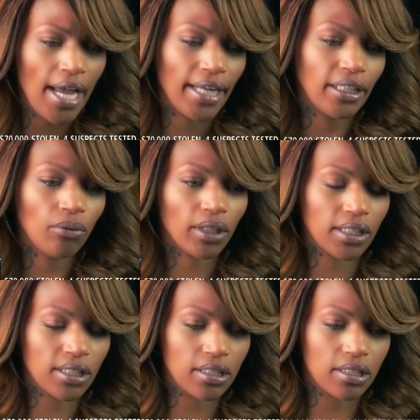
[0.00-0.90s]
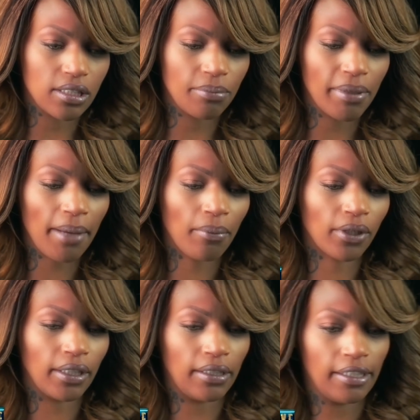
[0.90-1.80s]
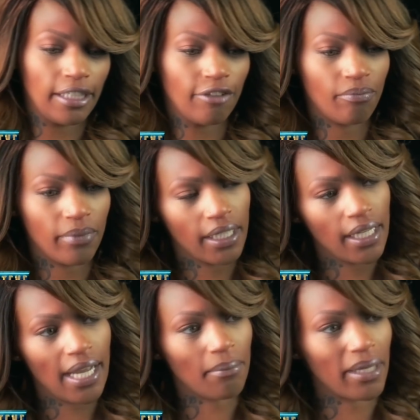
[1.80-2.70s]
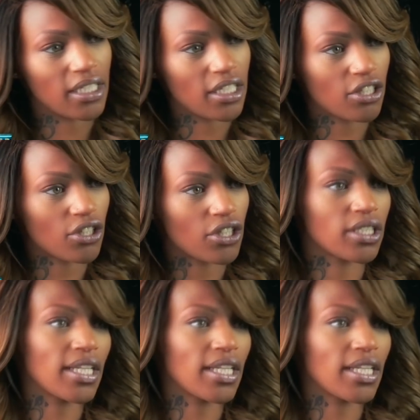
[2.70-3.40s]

and he wants to be able to leave me and my sisters